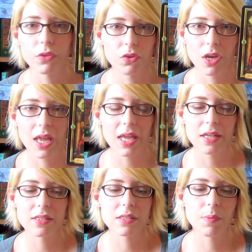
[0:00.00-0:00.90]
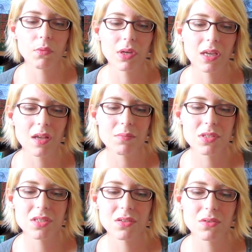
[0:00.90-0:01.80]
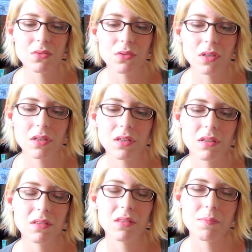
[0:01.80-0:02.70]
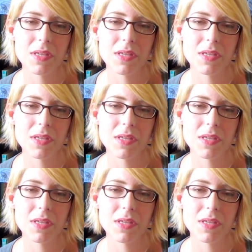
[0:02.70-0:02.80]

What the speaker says: with your hands. But when it comes to the